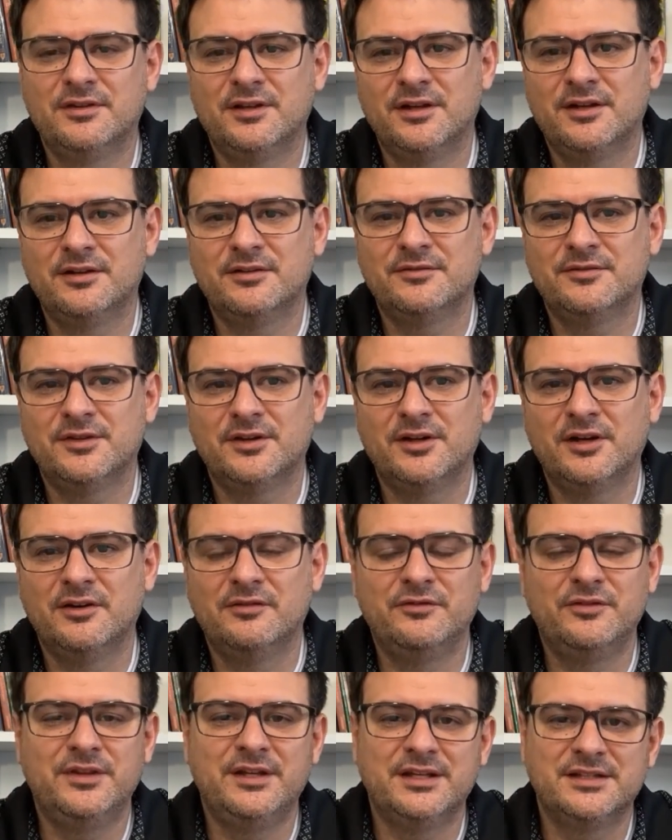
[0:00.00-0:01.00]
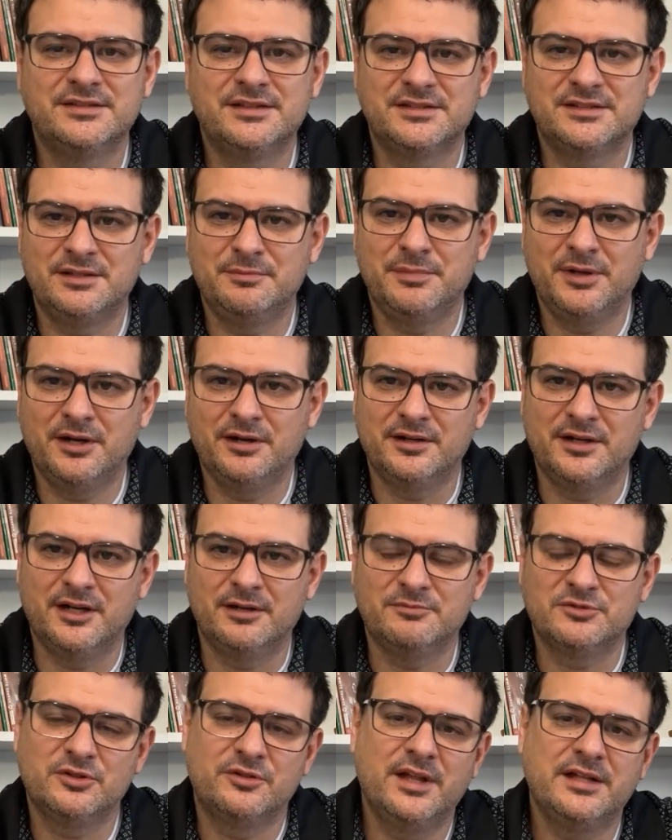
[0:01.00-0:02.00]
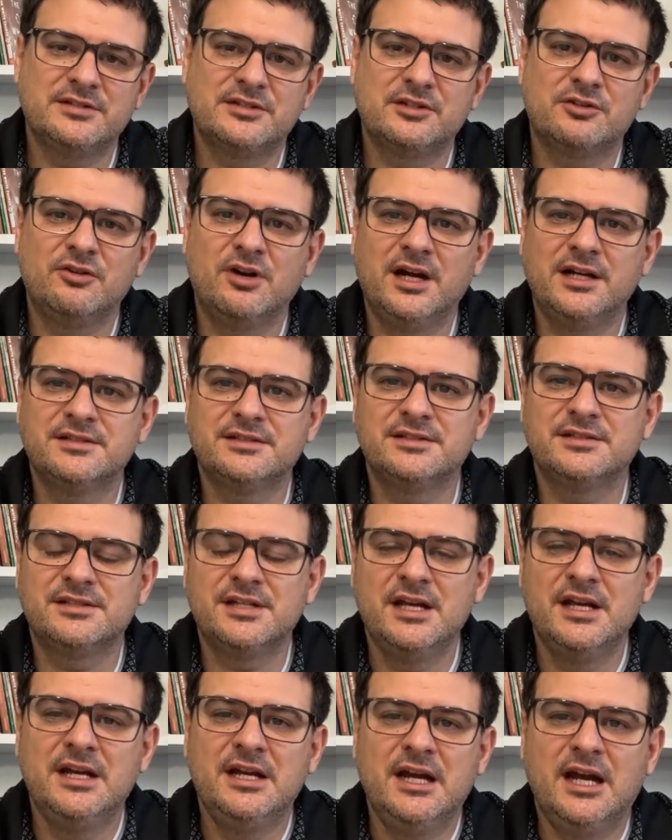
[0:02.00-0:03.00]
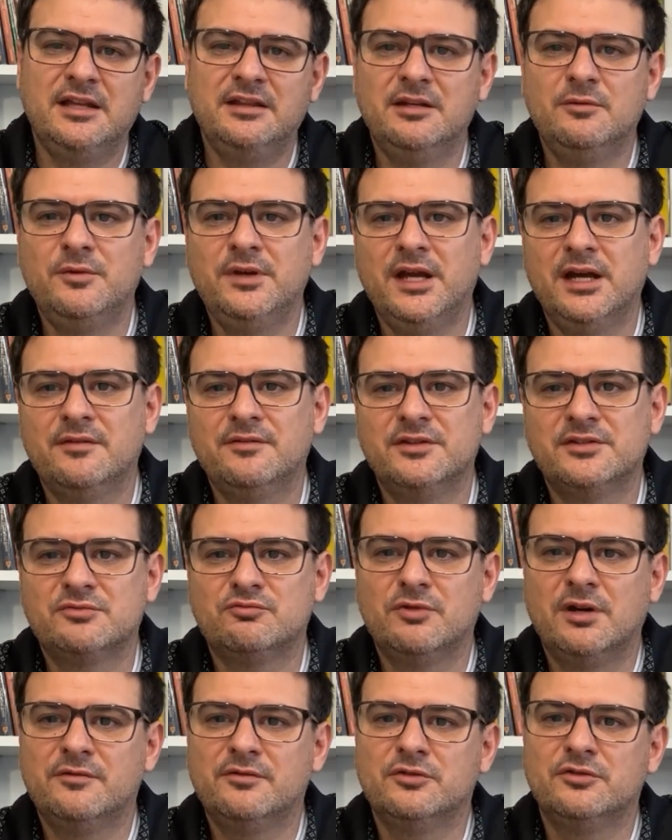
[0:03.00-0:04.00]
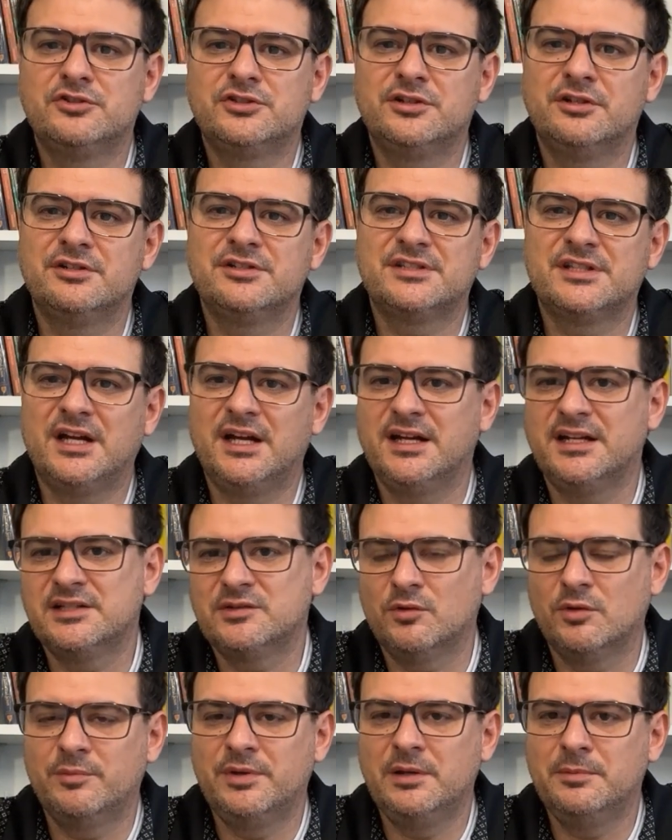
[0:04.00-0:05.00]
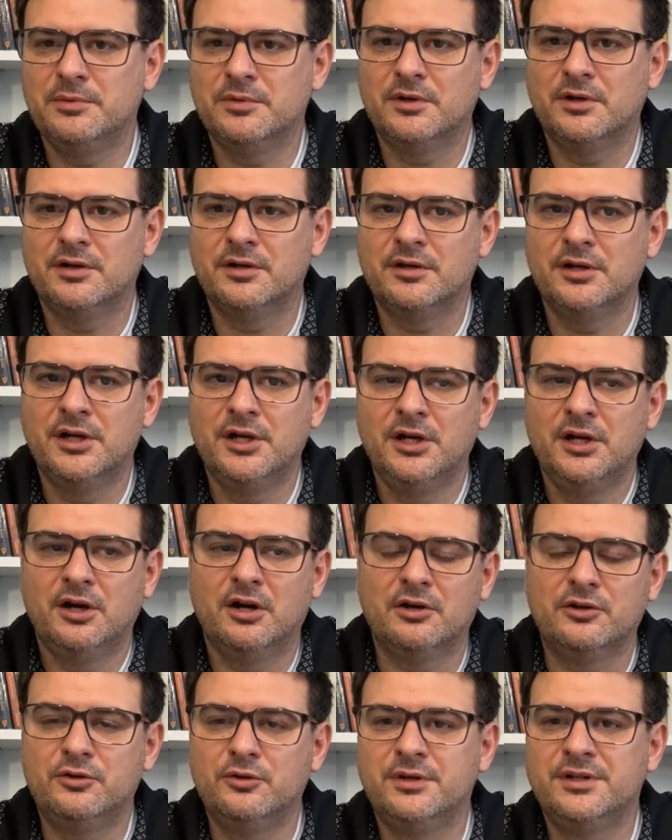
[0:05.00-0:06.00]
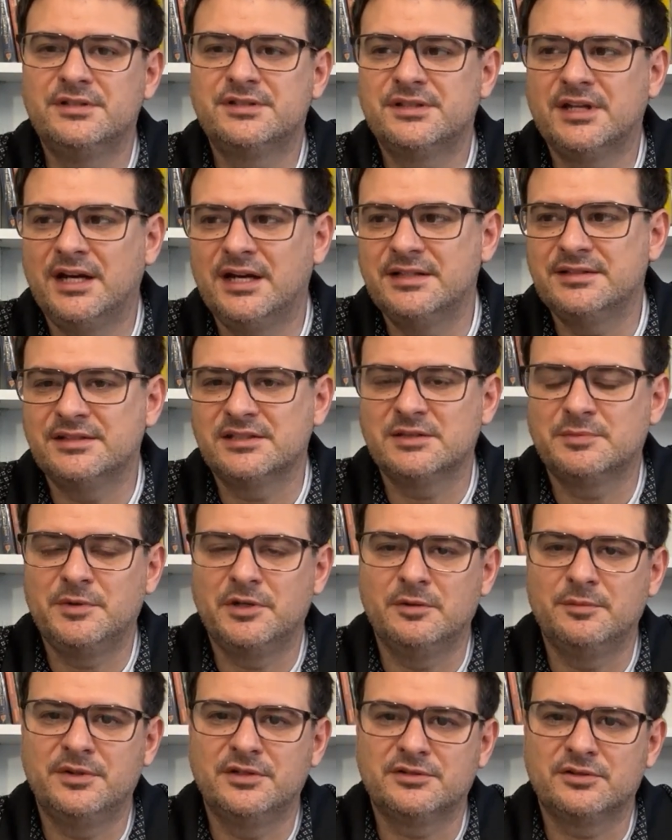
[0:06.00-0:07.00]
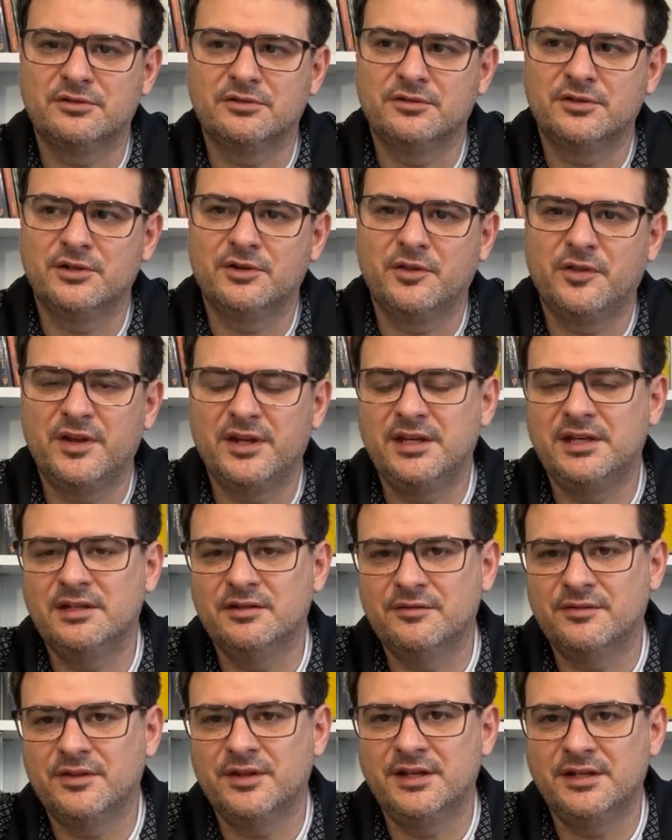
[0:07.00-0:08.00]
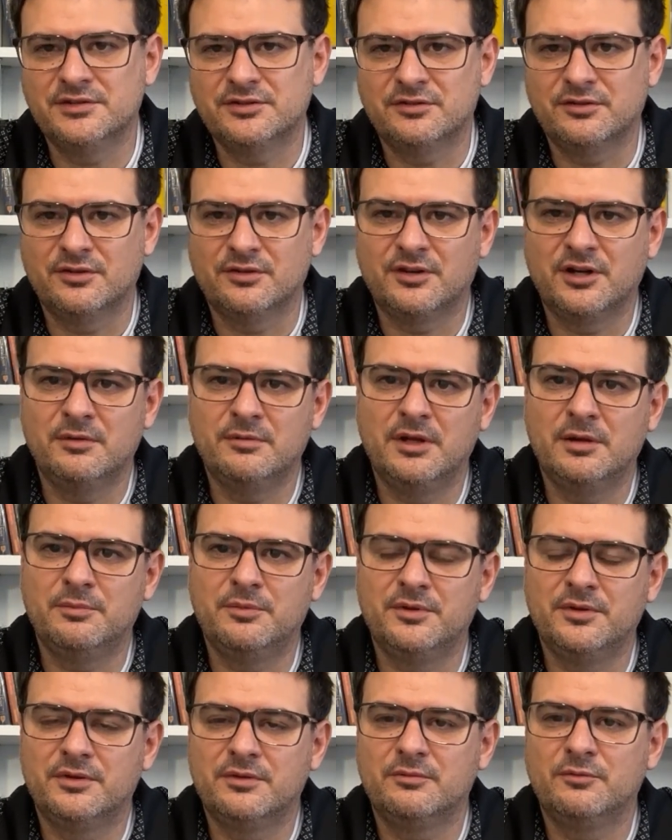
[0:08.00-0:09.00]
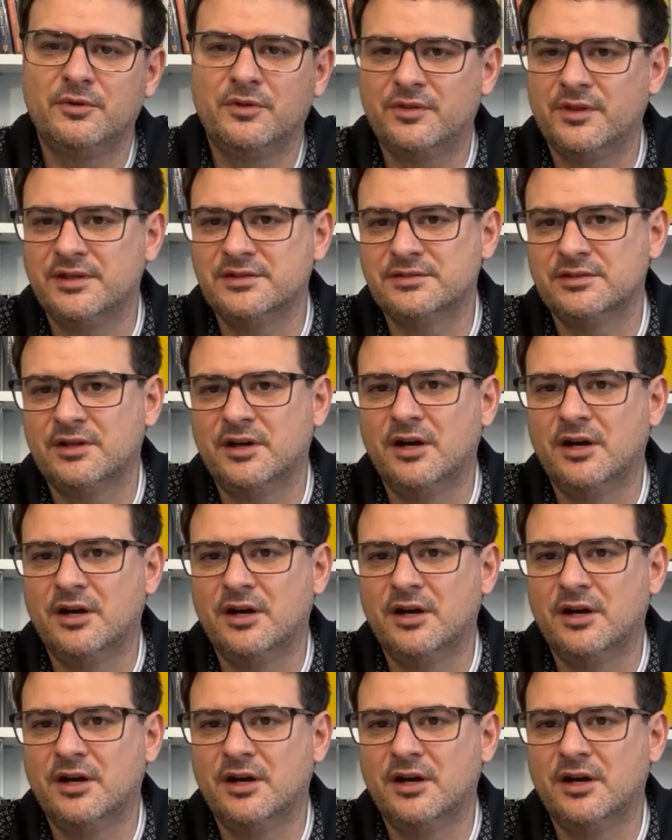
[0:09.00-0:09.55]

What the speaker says: the existing paradigm. So that's the crisis. And then we have this revolutionary science where people are doing science experiments, or they're thinking of things, or they're coming up with things